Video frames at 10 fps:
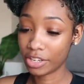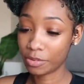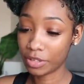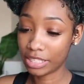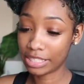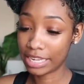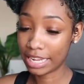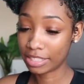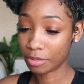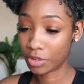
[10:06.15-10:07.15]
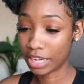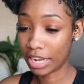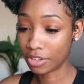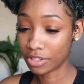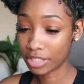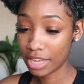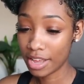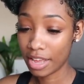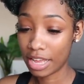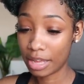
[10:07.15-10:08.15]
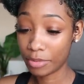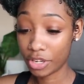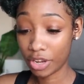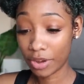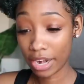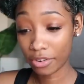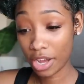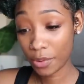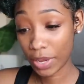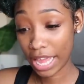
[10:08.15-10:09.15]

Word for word: are you willing to date someone else um, you know, I don't know.